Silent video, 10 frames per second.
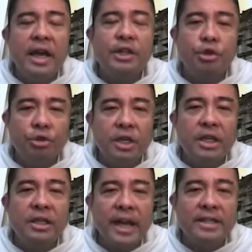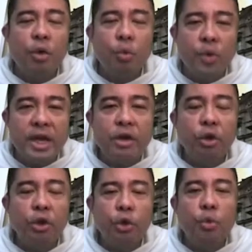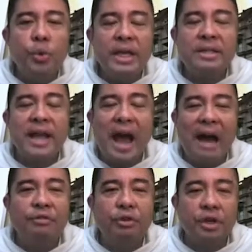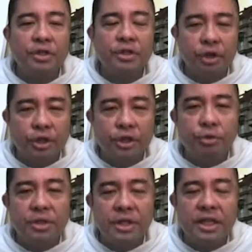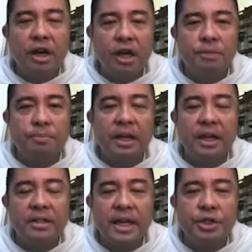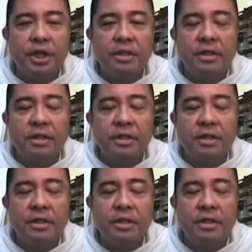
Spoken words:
It usually takes a week or 2 weeks after a surge to see the hospitalizations.